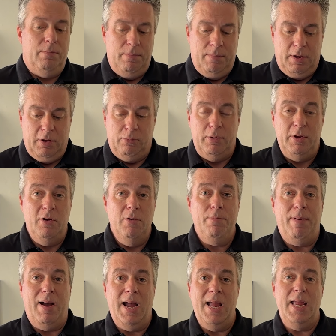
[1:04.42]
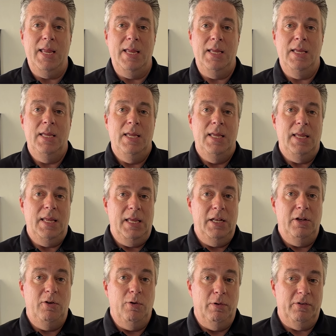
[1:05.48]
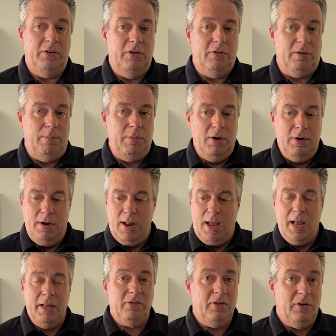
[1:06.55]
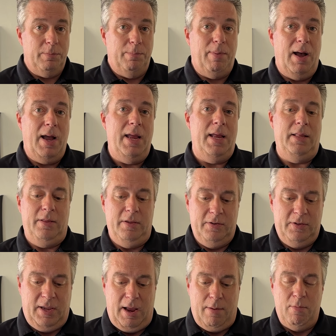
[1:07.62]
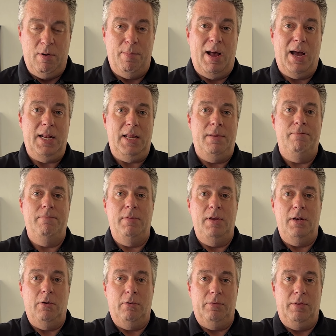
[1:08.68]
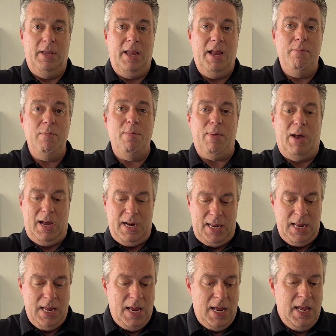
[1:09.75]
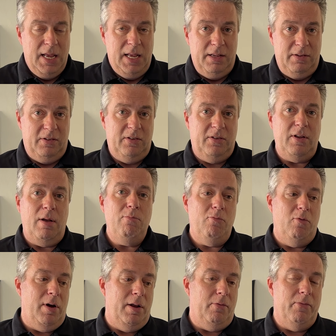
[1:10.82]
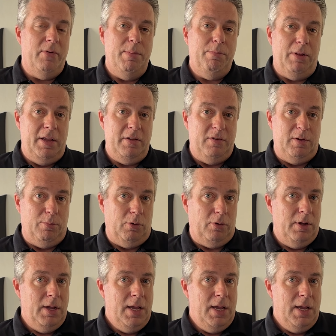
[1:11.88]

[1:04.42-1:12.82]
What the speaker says: Because when you're buying into a system, you're not just buying this camera body. The camera body is somewhat replaceable.